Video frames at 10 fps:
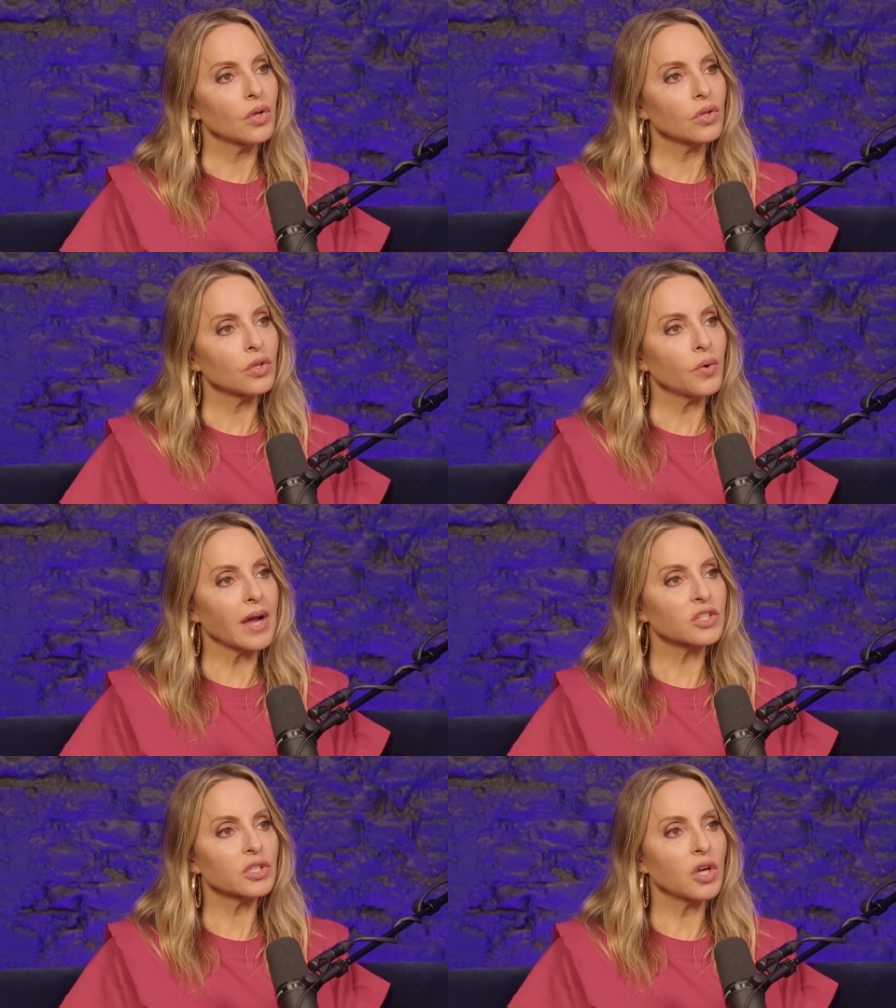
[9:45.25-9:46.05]
you
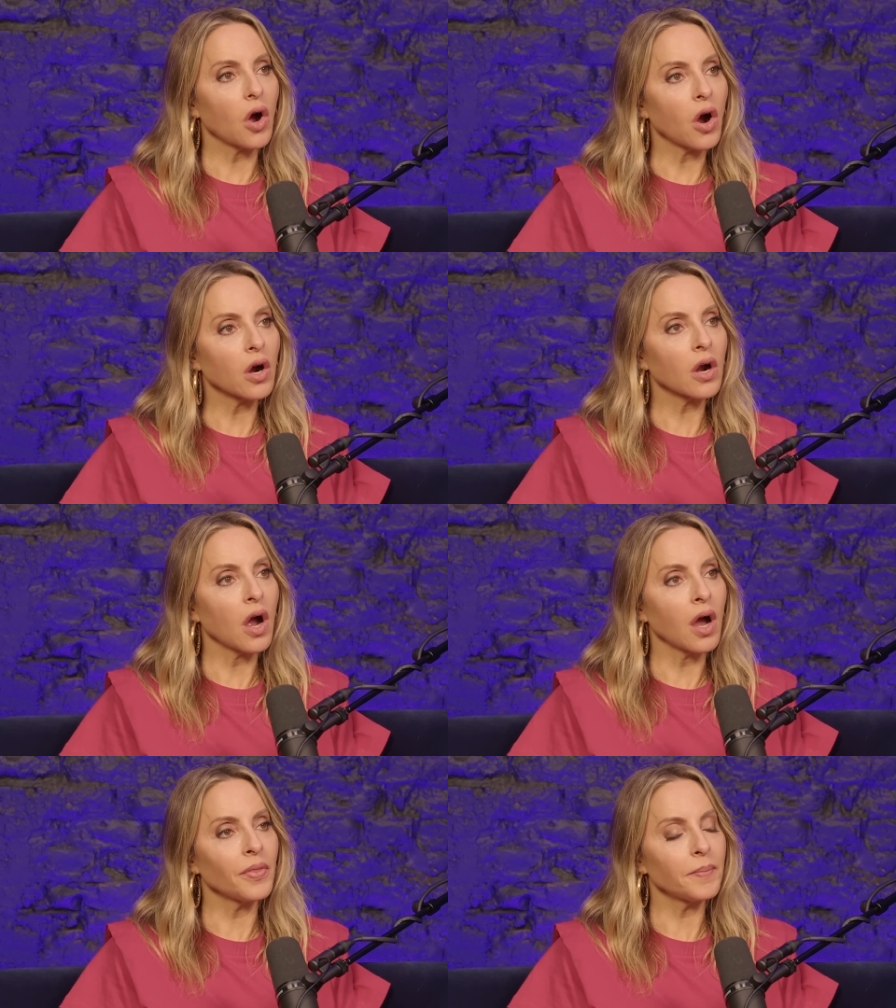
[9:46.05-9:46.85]
actually are
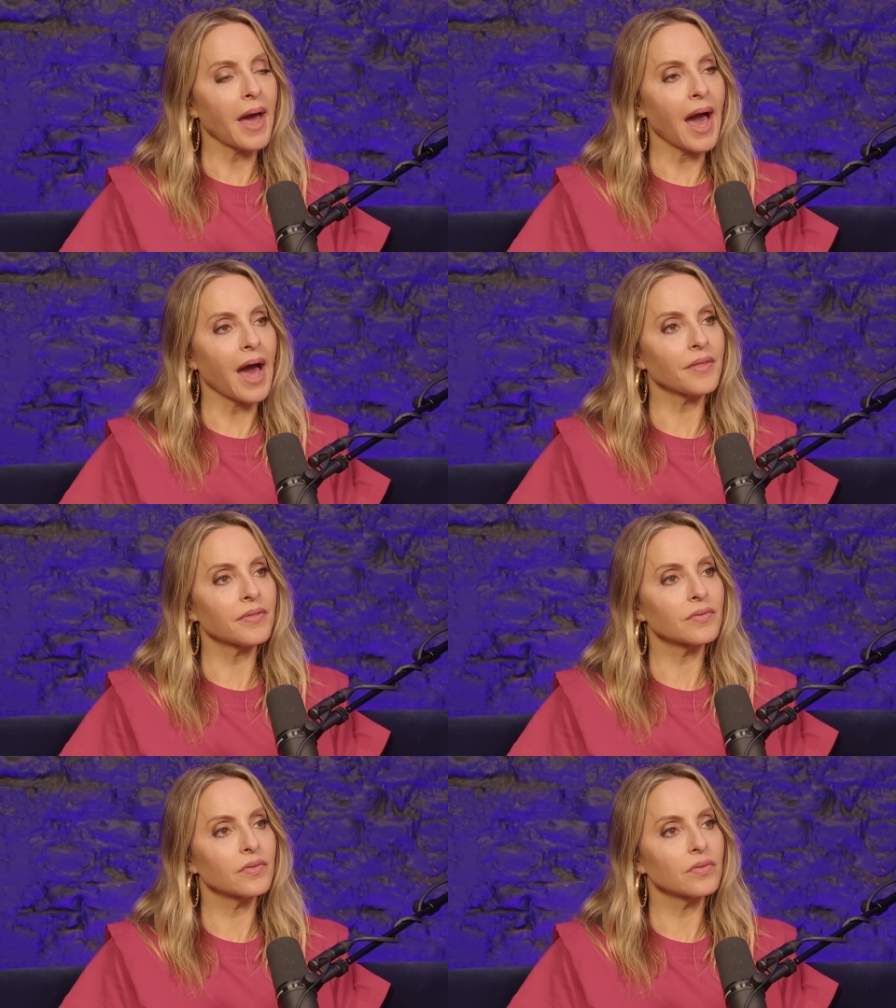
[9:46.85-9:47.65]
on the
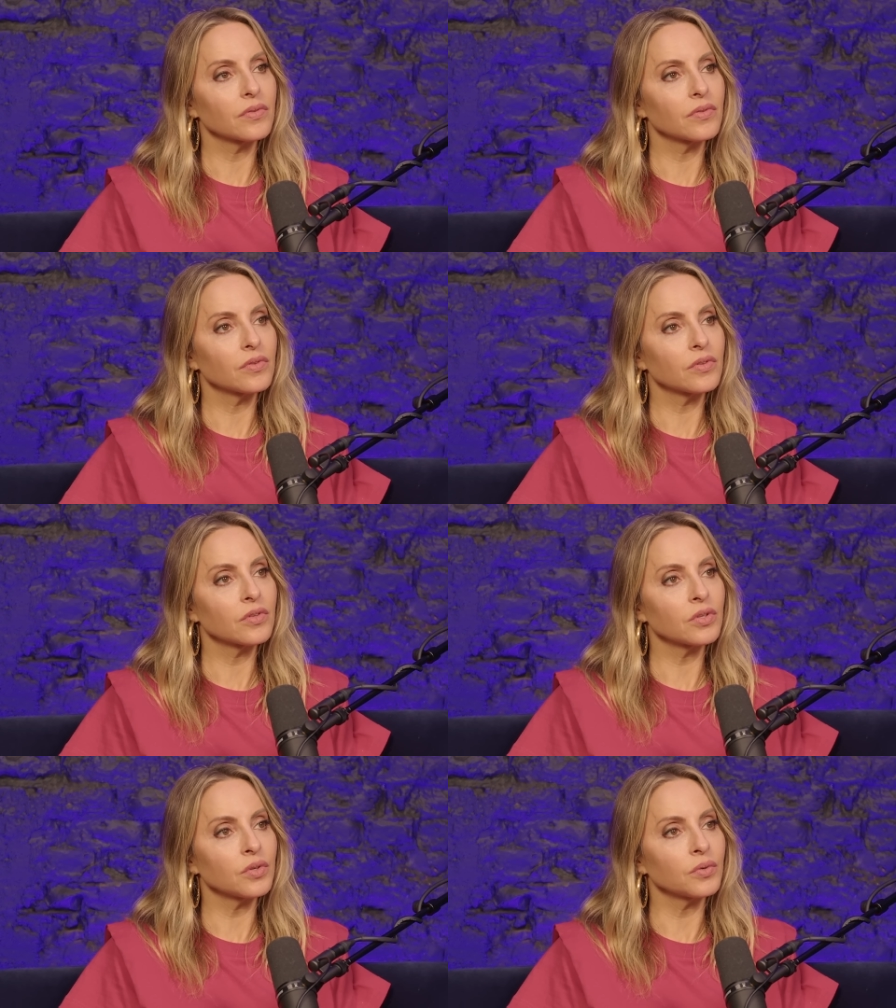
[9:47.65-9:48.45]
path
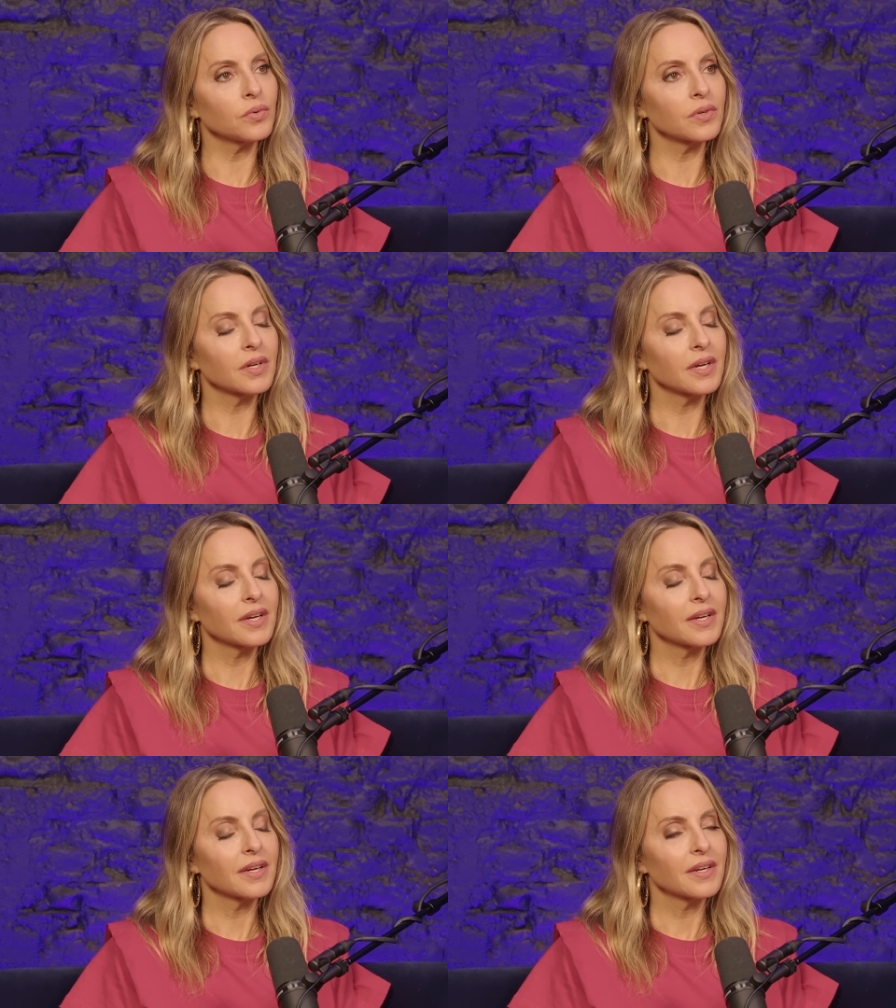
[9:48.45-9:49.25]
to
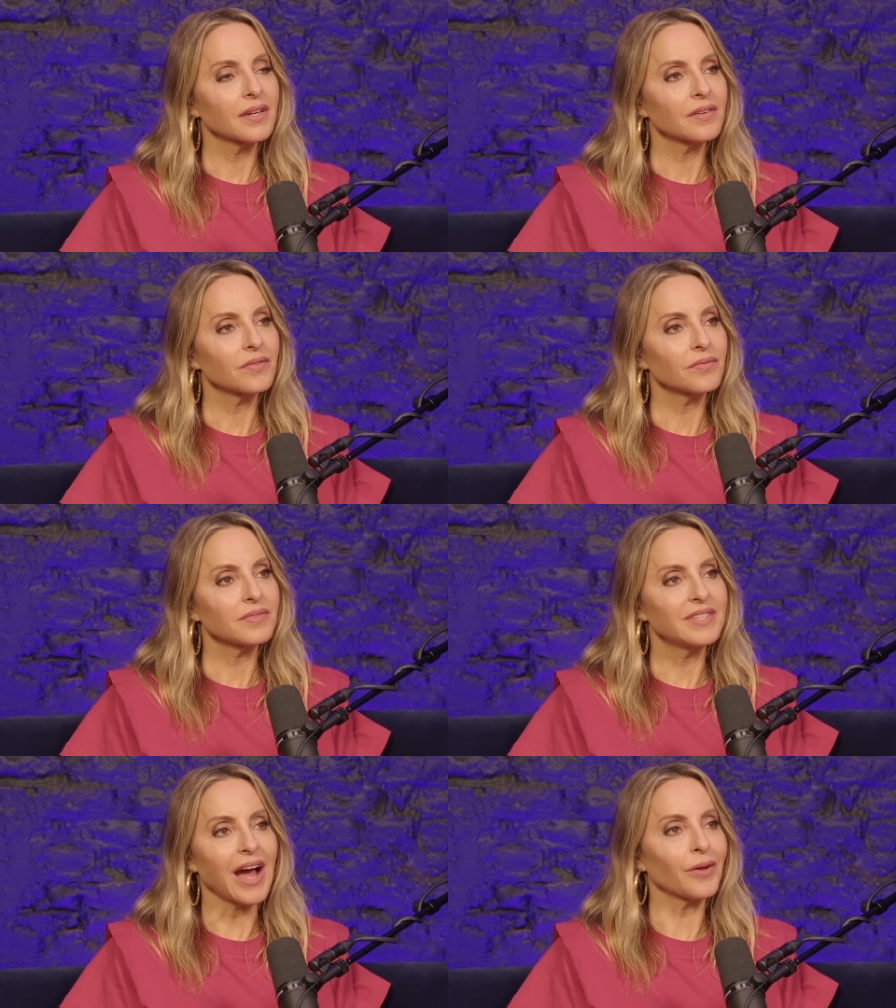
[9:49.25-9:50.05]

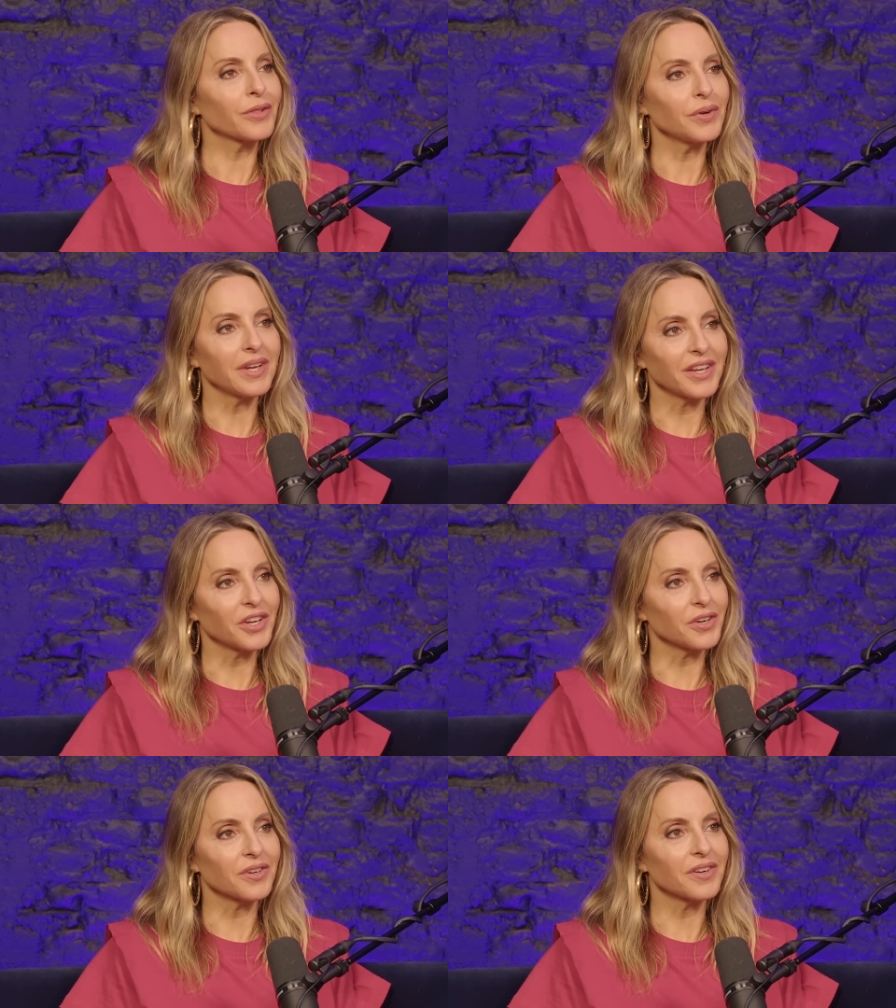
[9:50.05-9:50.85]
downloading
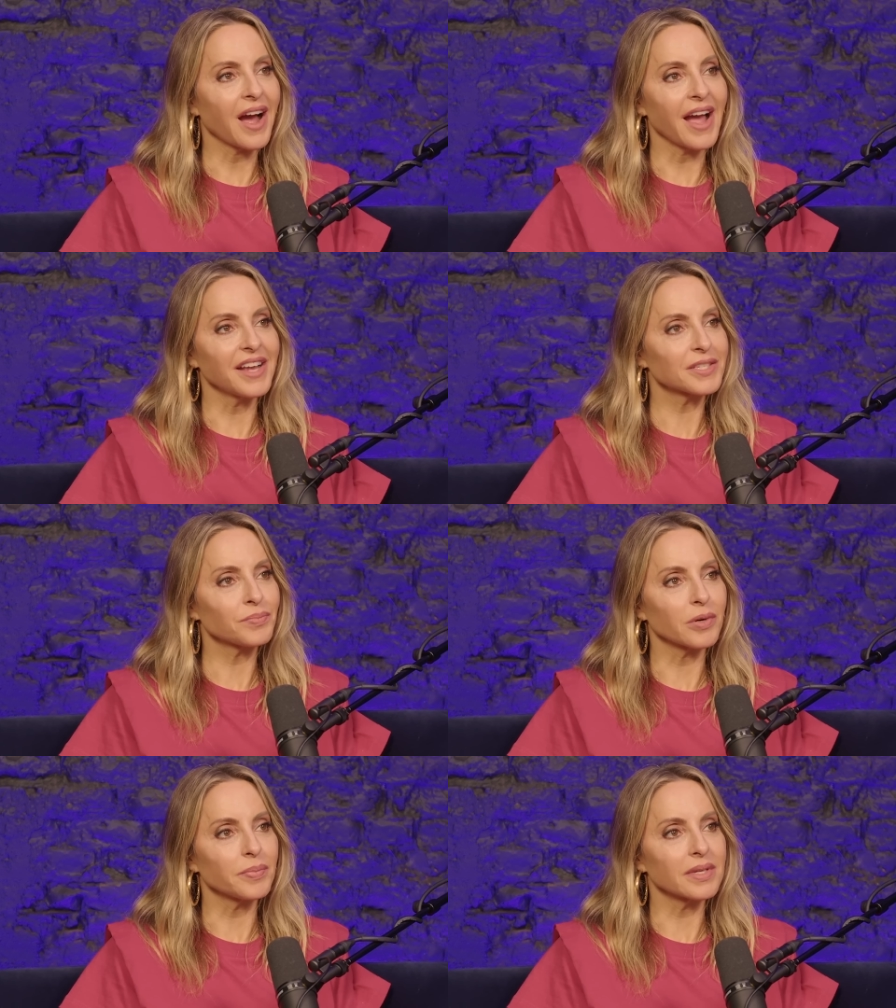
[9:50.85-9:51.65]
your highest
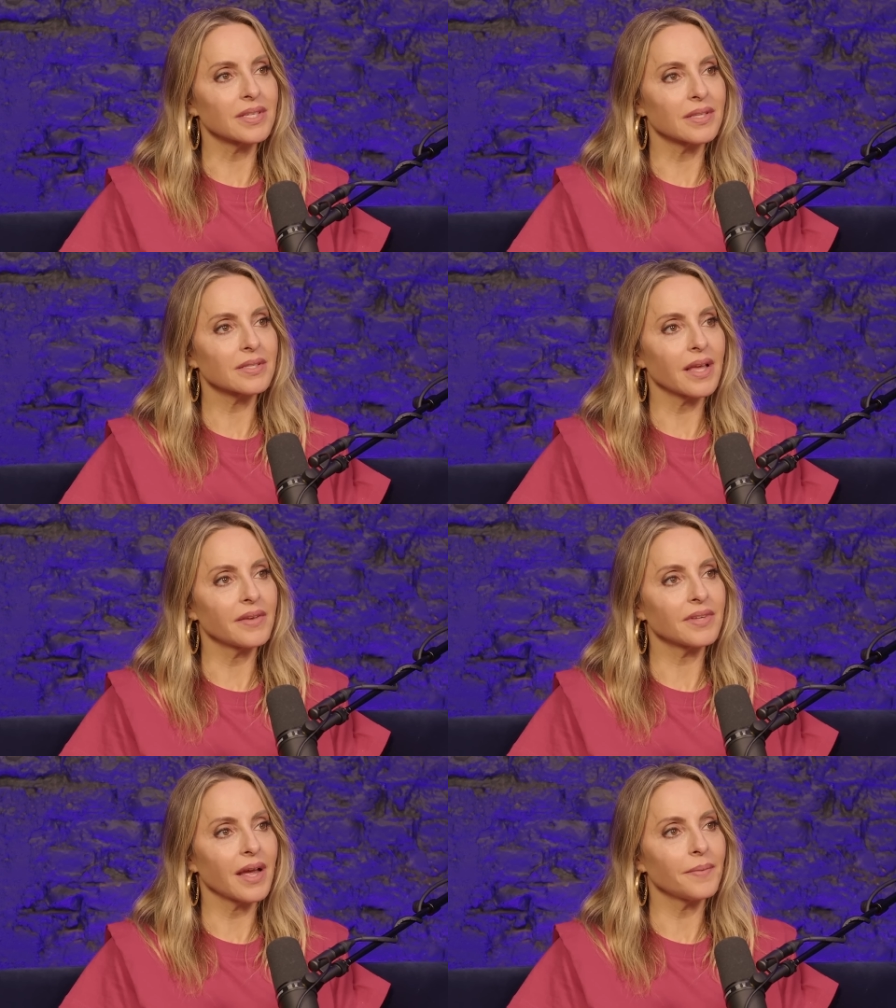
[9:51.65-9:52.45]
purpose in this
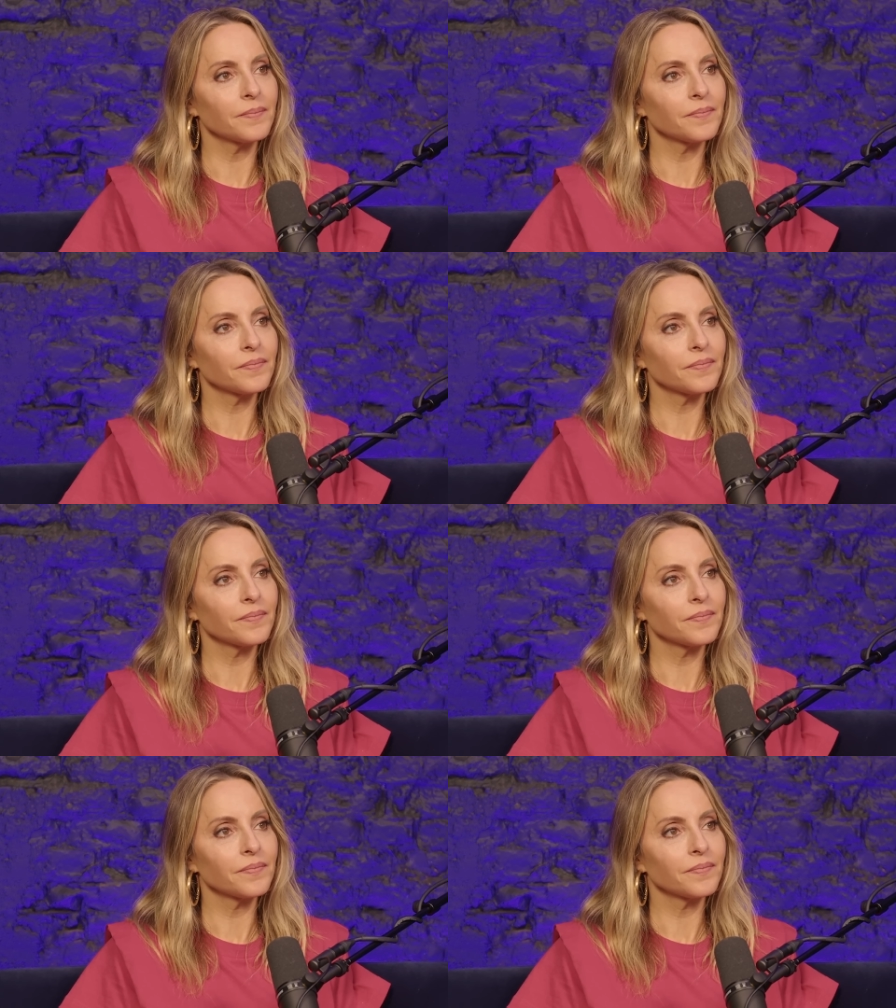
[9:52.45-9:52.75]
lifetime.